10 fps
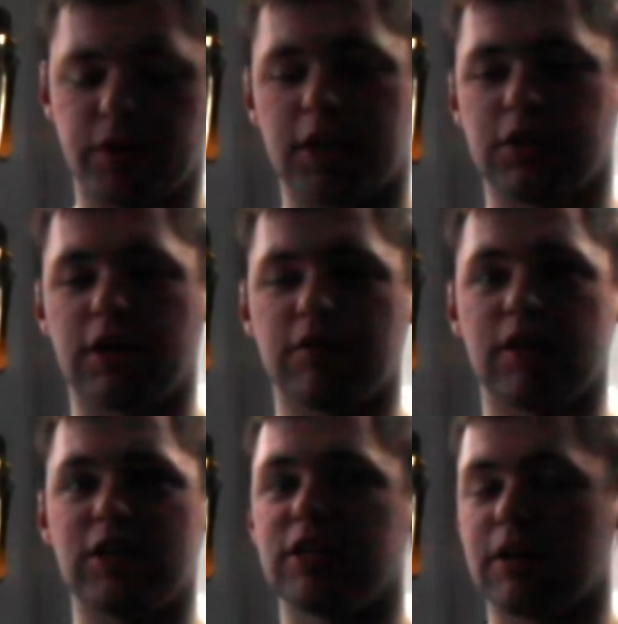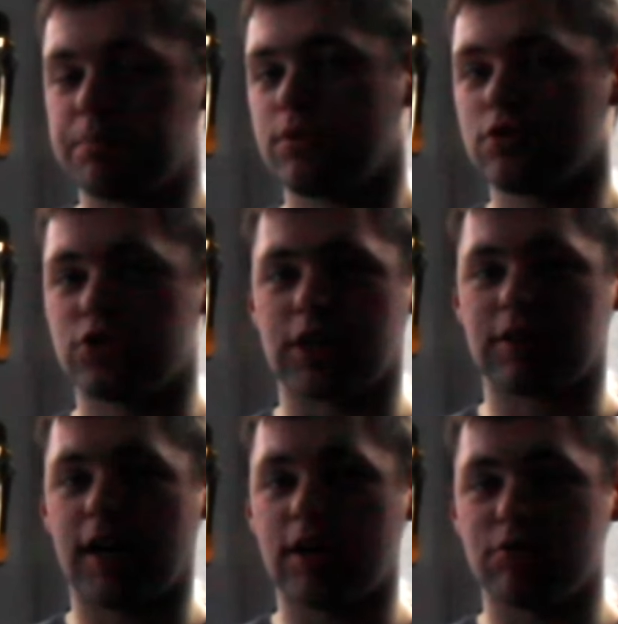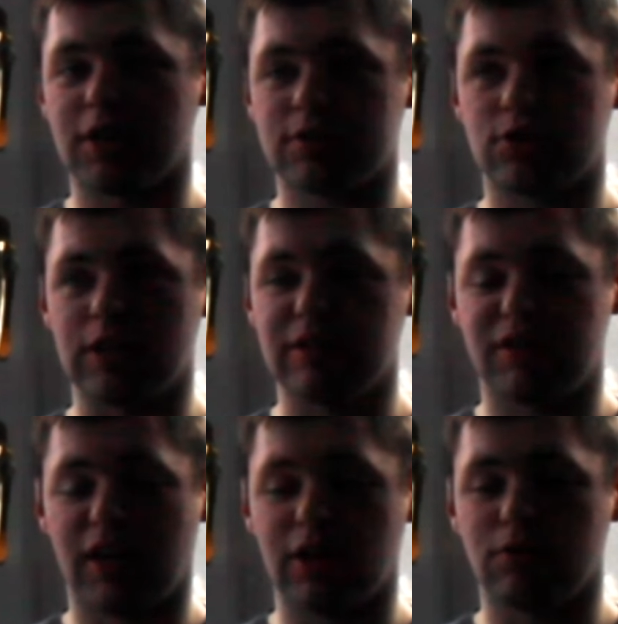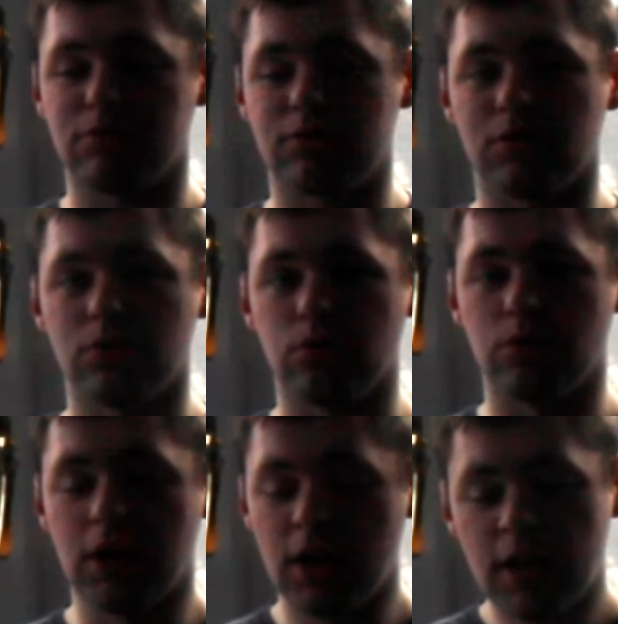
And in that project, I would actually entail to